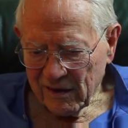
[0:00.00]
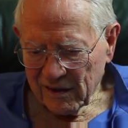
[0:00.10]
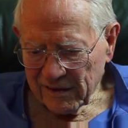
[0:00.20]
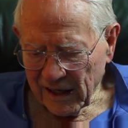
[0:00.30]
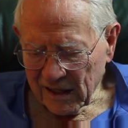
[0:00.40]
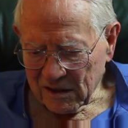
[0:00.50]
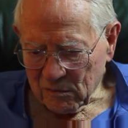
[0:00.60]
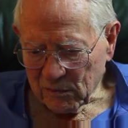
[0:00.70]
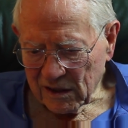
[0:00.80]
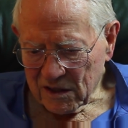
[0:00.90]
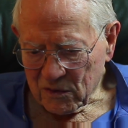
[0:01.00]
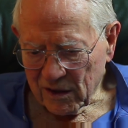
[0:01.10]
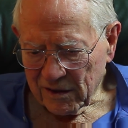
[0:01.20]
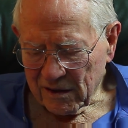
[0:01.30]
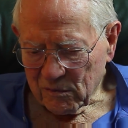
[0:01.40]
And that, to me, is
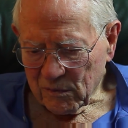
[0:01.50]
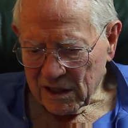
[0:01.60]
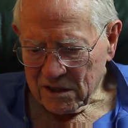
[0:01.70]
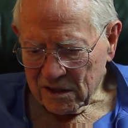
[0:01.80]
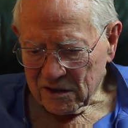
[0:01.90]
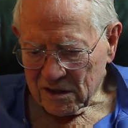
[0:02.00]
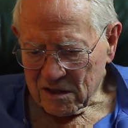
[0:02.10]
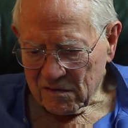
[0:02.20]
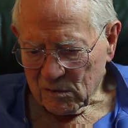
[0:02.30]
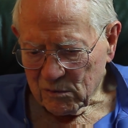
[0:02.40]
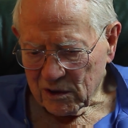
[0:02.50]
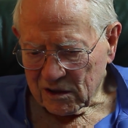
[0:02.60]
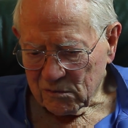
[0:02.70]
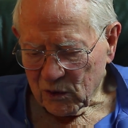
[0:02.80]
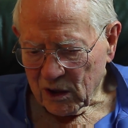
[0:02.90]
one of the messages of the Book
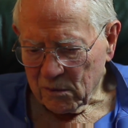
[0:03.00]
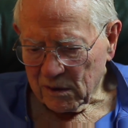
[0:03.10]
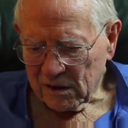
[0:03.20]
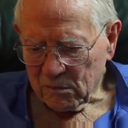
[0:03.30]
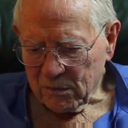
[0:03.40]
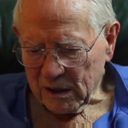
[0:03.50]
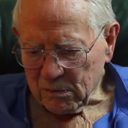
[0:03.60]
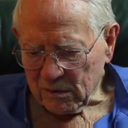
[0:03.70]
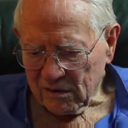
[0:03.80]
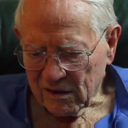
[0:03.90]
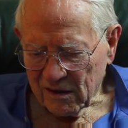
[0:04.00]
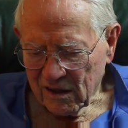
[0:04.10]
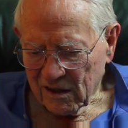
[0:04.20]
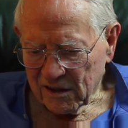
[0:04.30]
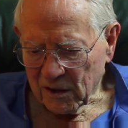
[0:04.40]
of Mormon that people
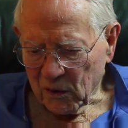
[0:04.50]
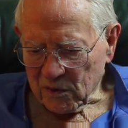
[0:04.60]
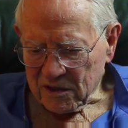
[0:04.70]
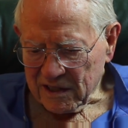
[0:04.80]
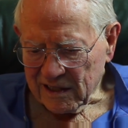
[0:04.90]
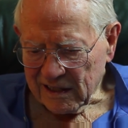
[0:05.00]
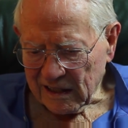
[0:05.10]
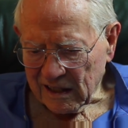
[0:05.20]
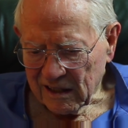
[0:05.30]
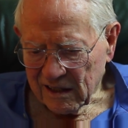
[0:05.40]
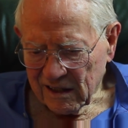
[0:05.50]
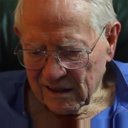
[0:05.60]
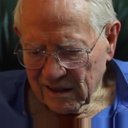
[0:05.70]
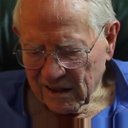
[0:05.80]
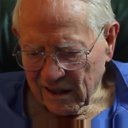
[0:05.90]
don't see,
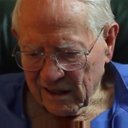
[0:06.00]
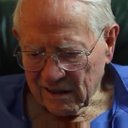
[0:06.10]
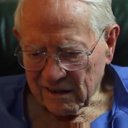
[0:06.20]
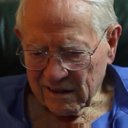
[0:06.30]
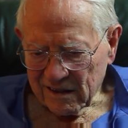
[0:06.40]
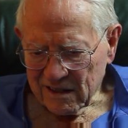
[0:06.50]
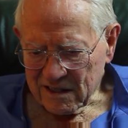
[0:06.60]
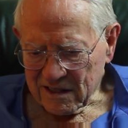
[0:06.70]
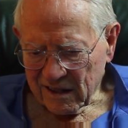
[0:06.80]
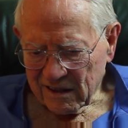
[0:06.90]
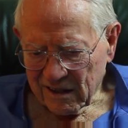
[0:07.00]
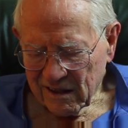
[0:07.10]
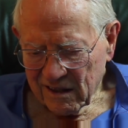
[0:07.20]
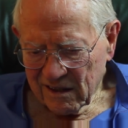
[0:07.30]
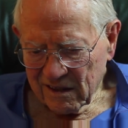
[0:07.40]
is the
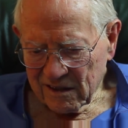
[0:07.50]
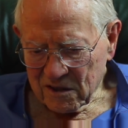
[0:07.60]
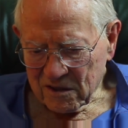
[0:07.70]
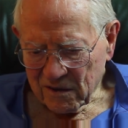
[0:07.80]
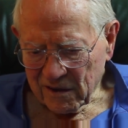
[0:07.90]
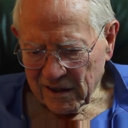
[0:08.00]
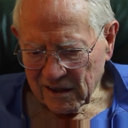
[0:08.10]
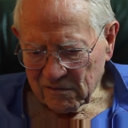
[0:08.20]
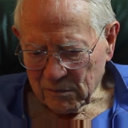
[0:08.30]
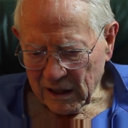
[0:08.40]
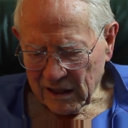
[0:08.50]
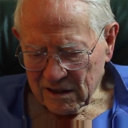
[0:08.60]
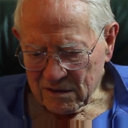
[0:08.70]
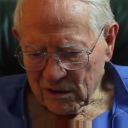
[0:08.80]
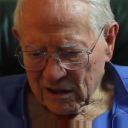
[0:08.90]
story of
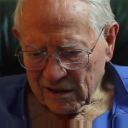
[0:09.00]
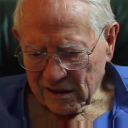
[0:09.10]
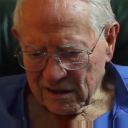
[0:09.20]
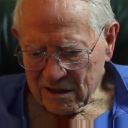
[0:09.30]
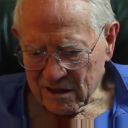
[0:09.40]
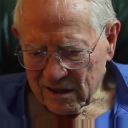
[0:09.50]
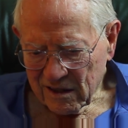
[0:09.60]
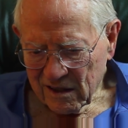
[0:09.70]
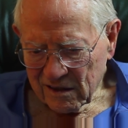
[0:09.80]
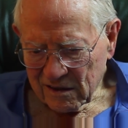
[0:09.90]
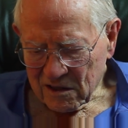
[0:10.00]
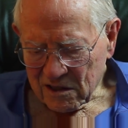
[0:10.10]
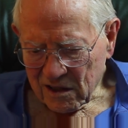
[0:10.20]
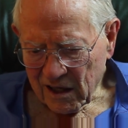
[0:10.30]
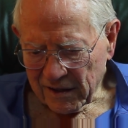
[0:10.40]
man's willingness to
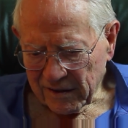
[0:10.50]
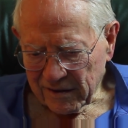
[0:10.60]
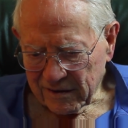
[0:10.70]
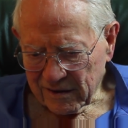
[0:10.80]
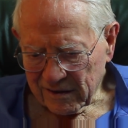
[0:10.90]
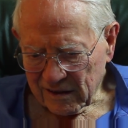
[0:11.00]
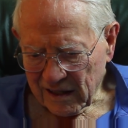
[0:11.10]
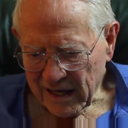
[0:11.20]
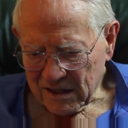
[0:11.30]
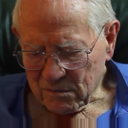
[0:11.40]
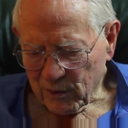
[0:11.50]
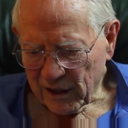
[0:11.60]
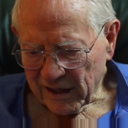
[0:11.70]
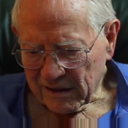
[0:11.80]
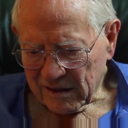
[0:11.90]
slaughter to the last
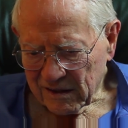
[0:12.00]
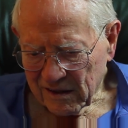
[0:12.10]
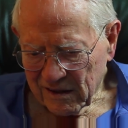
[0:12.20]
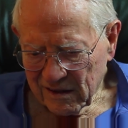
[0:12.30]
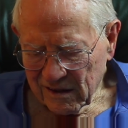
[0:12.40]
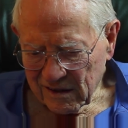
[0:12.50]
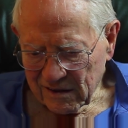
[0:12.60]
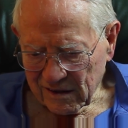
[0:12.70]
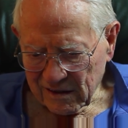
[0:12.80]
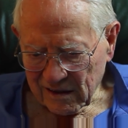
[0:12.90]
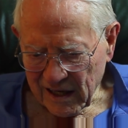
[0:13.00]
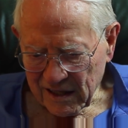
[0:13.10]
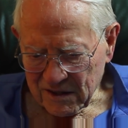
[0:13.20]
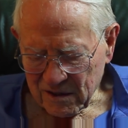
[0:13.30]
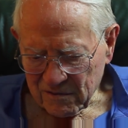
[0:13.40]
breath and to the
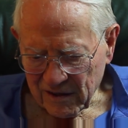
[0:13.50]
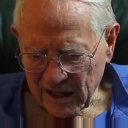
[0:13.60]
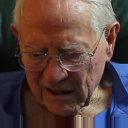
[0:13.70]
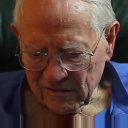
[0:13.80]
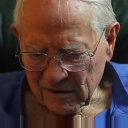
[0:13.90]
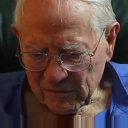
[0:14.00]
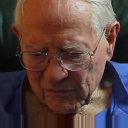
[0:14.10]
last survivor.